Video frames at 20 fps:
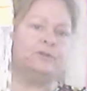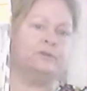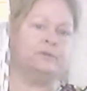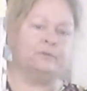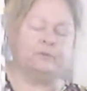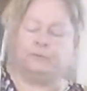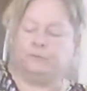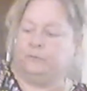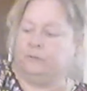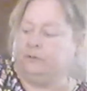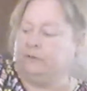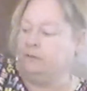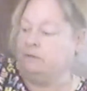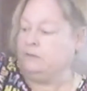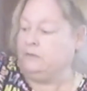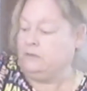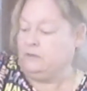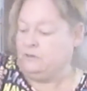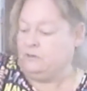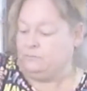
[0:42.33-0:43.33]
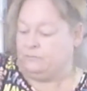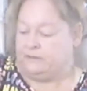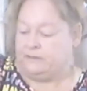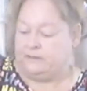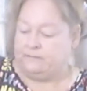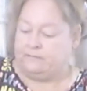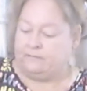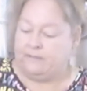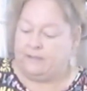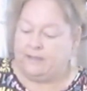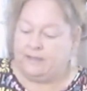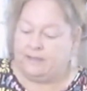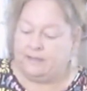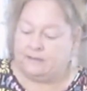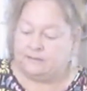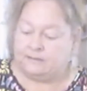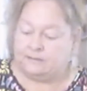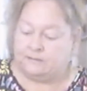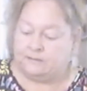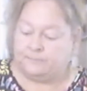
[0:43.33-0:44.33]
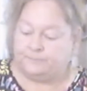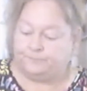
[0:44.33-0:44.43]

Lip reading: too. We need that.